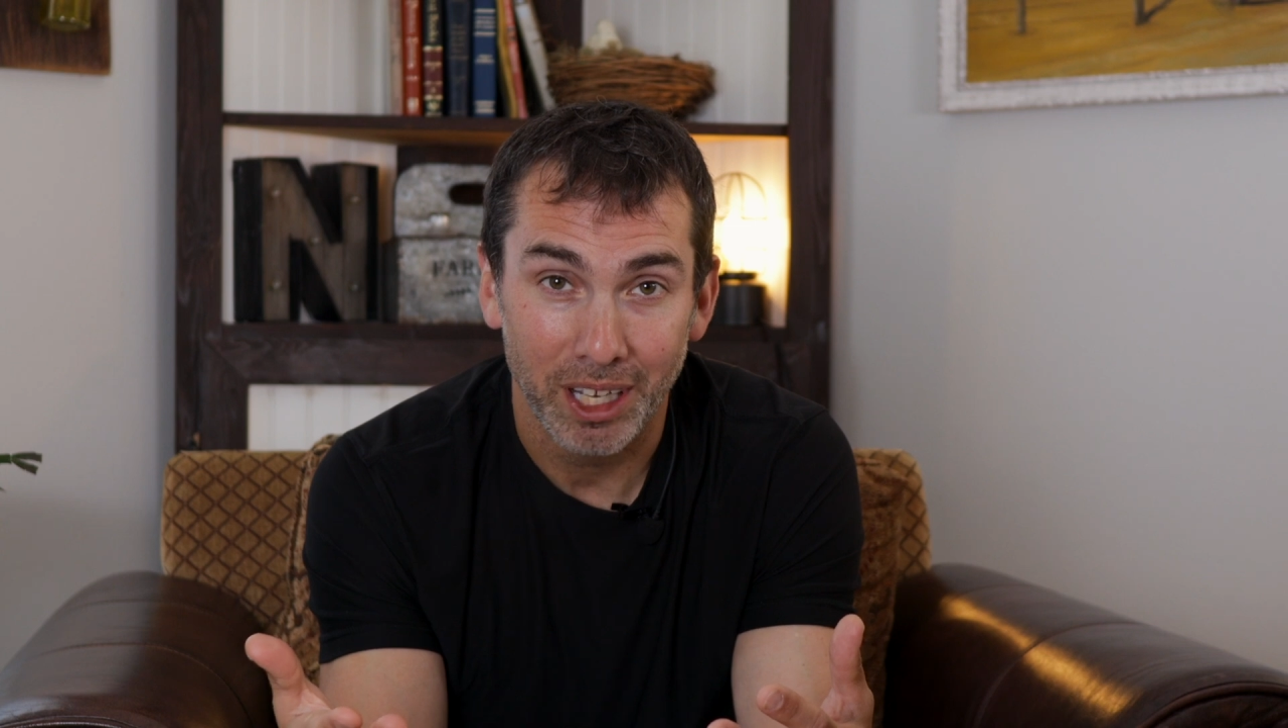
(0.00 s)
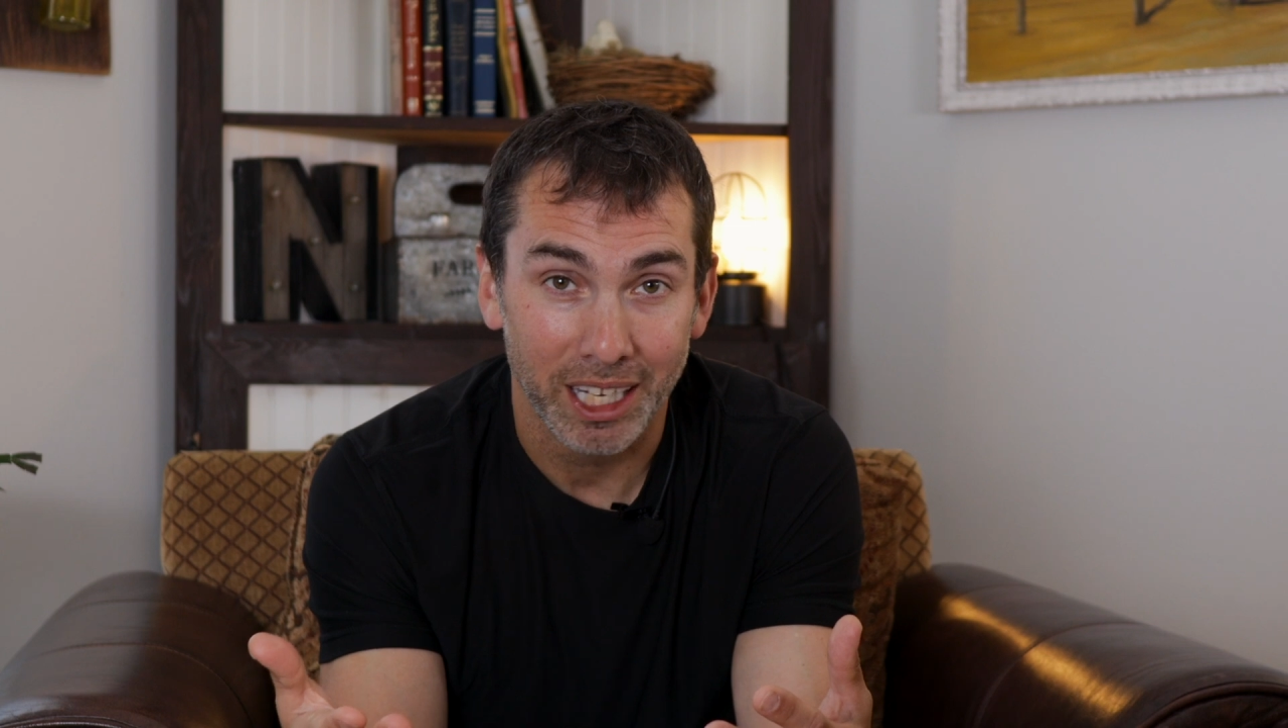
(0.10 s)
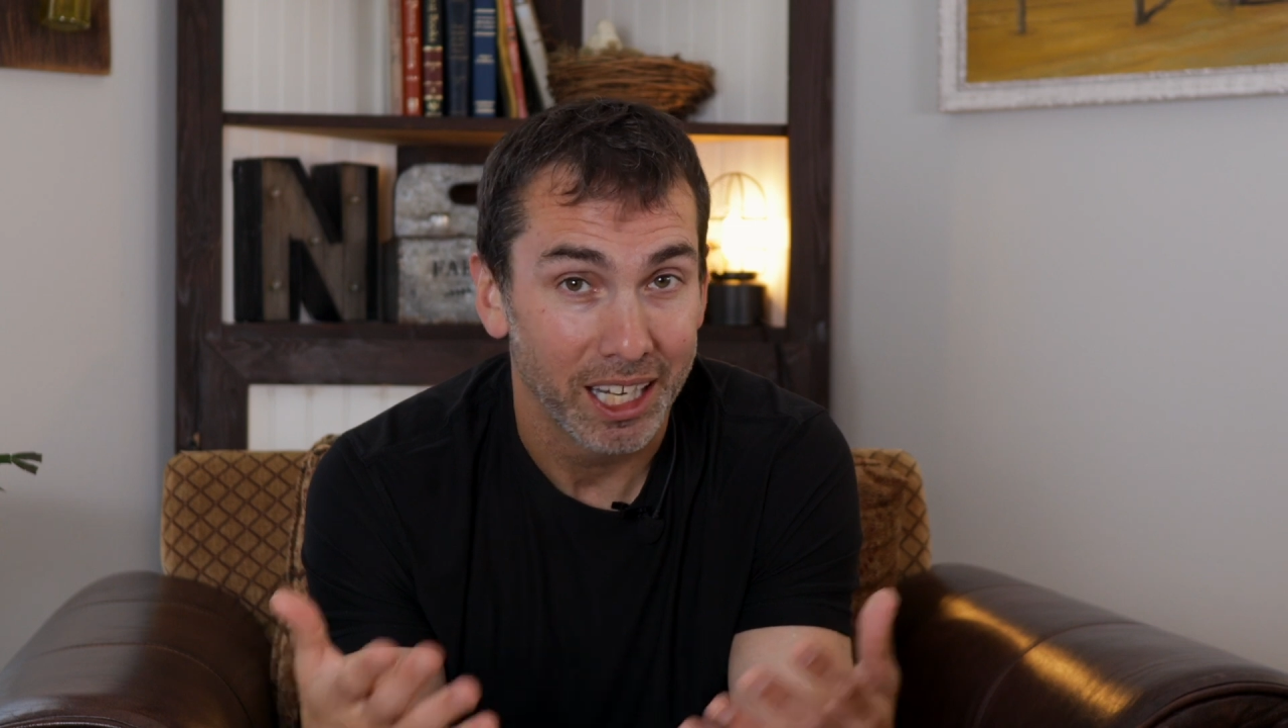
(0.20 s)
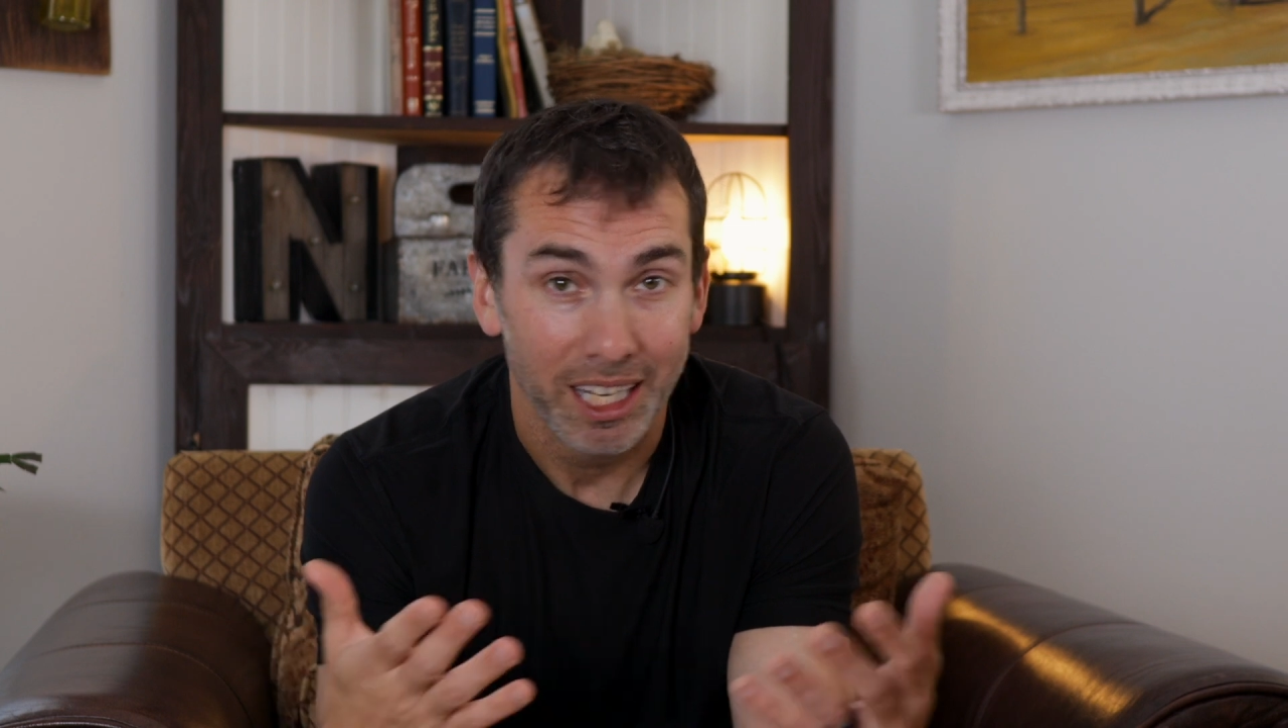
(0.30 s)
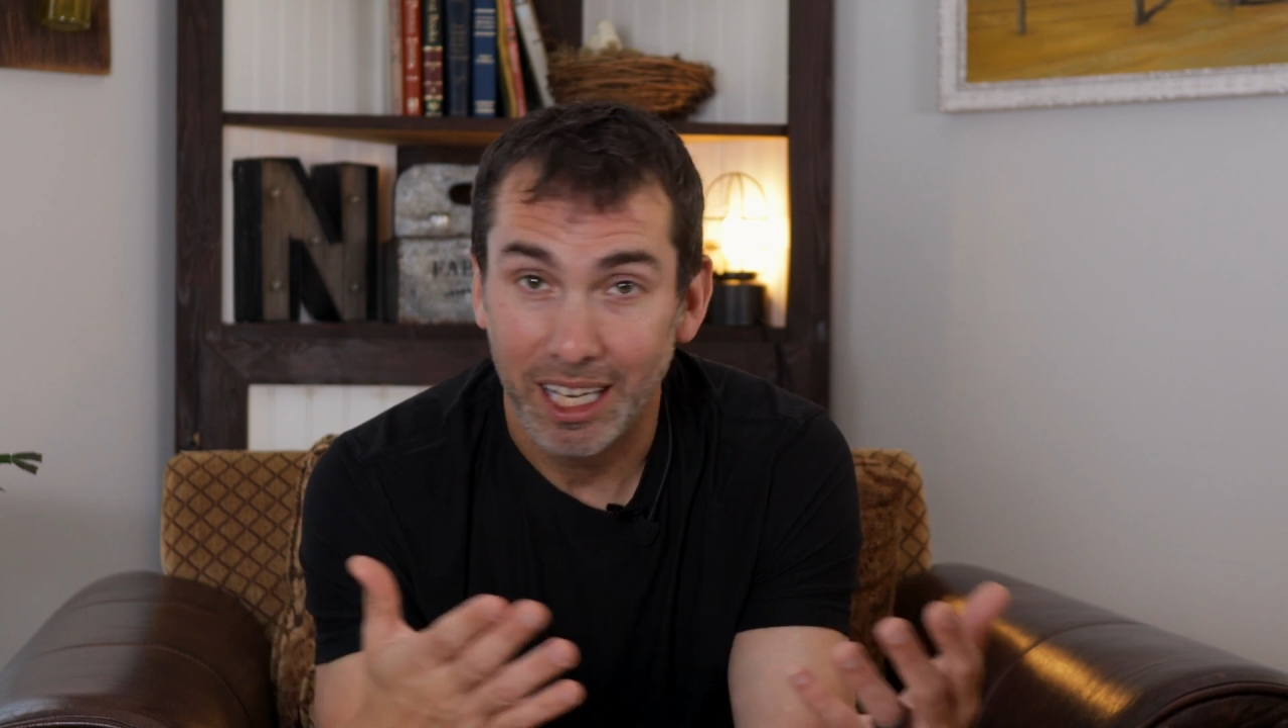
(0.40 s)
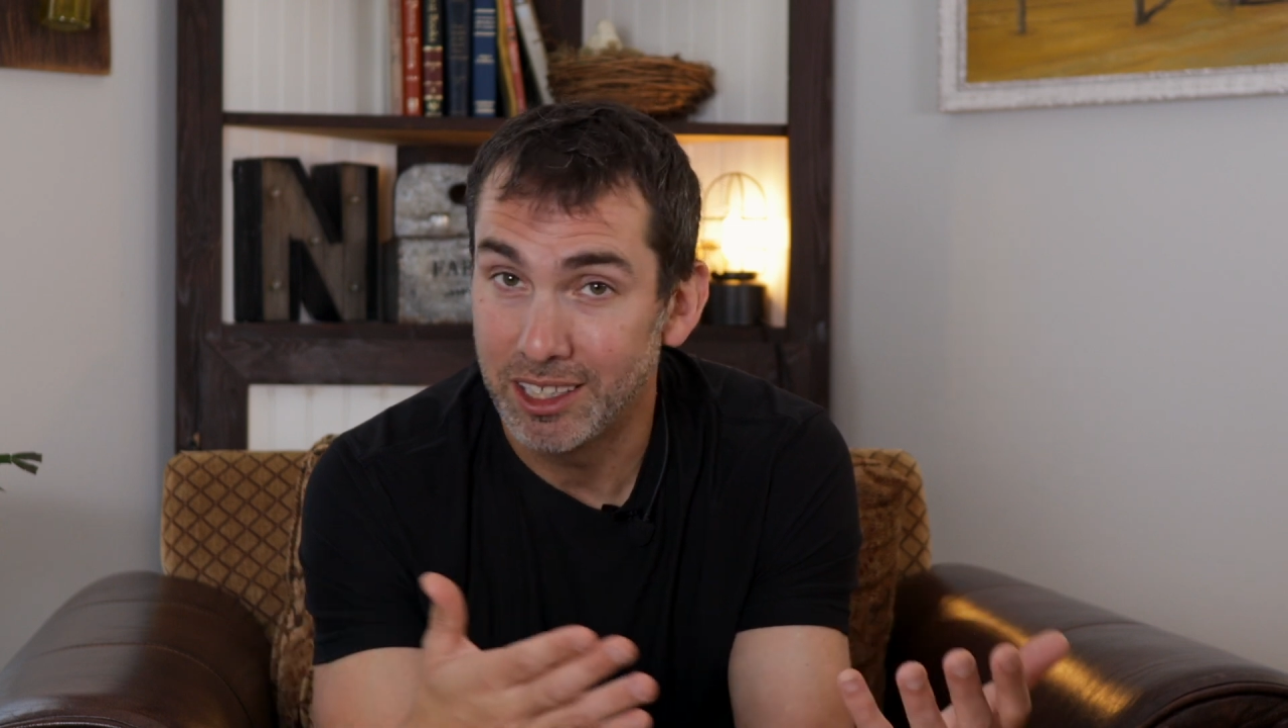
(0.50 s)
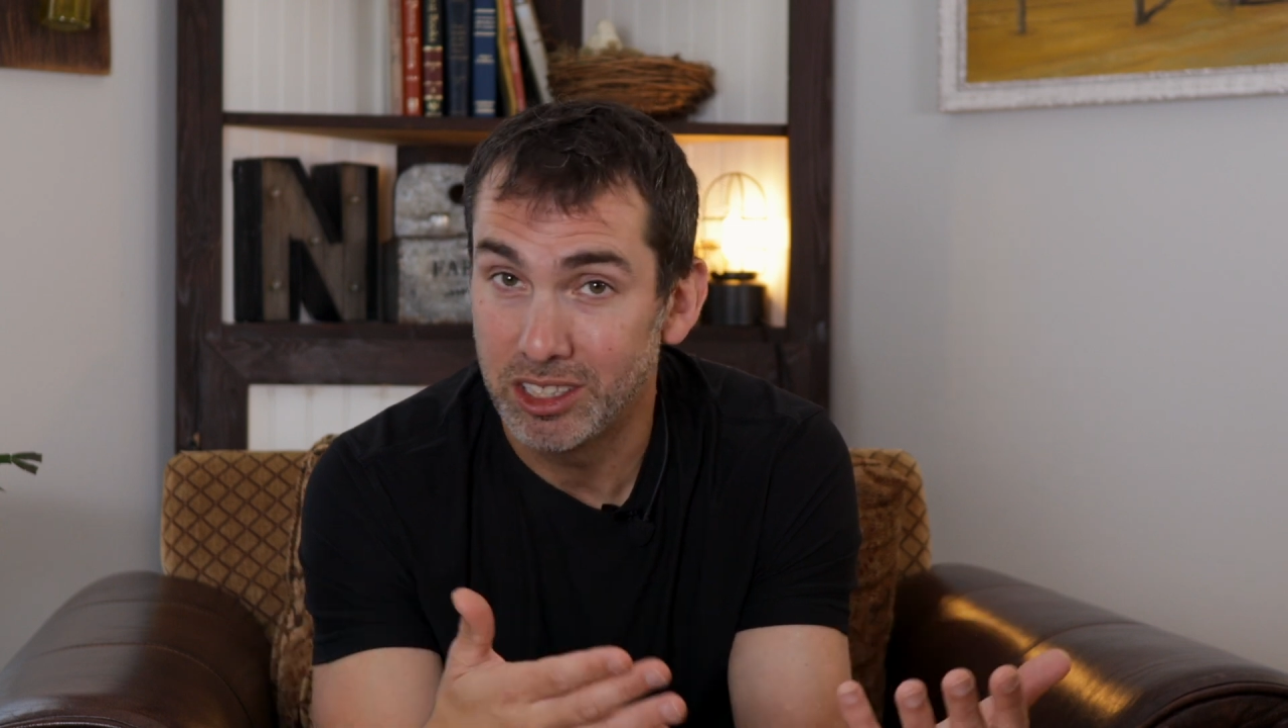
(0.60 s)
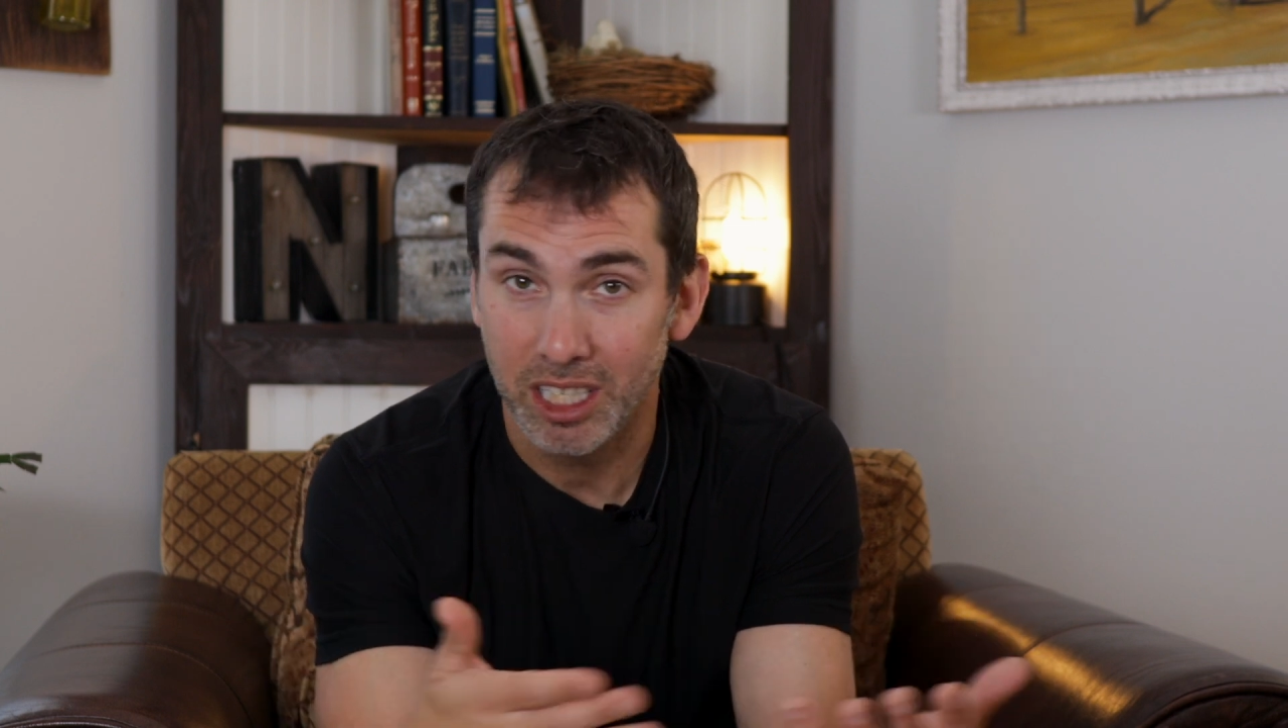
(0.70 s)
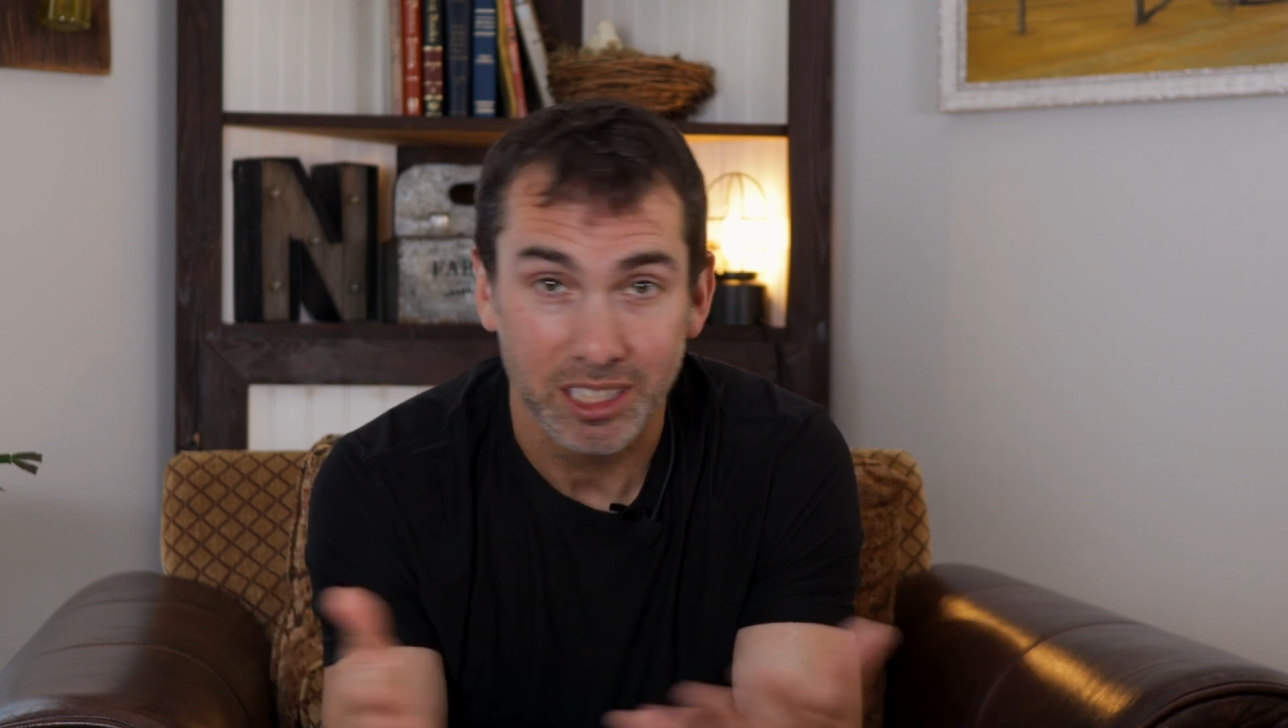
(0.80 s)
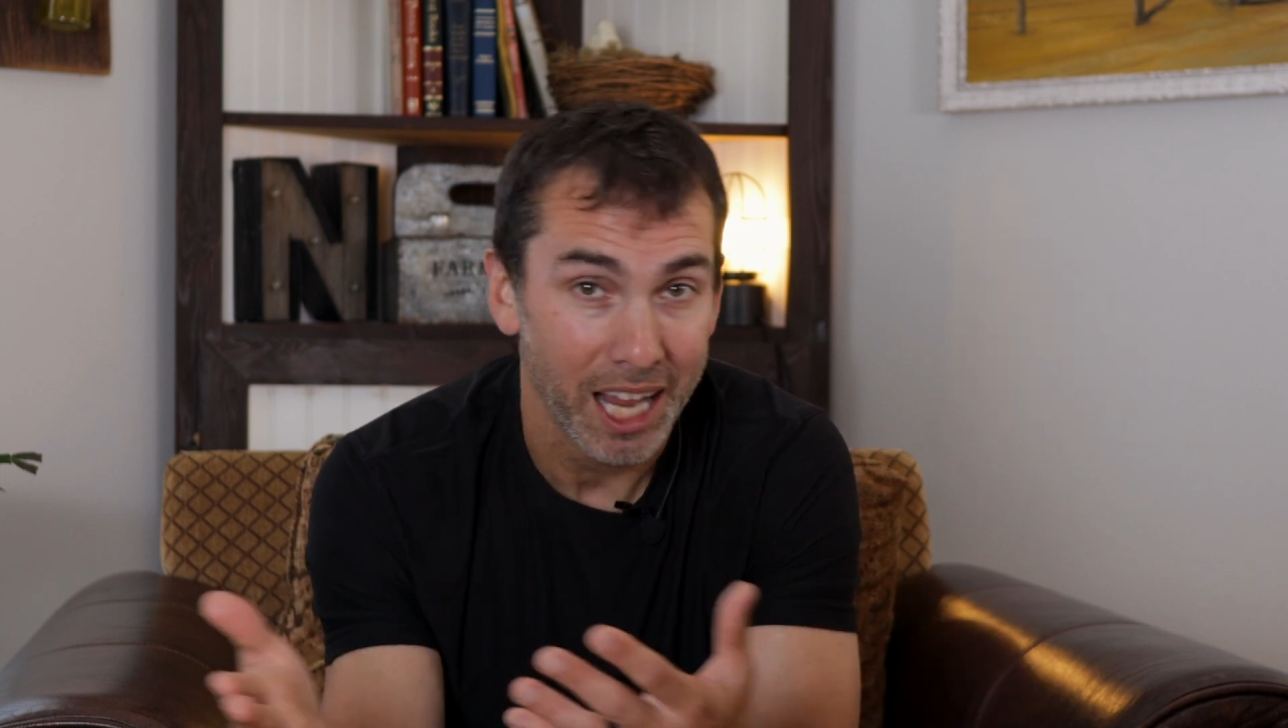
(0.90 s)
Like, it
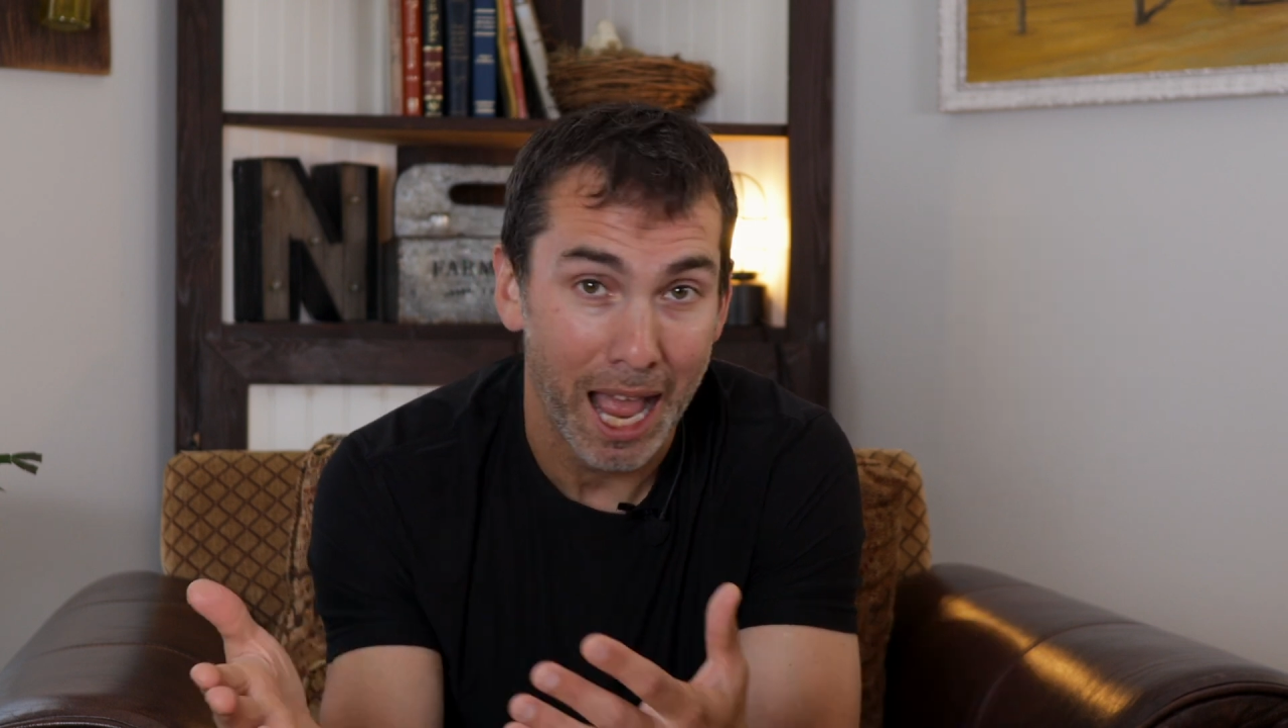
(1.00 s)
just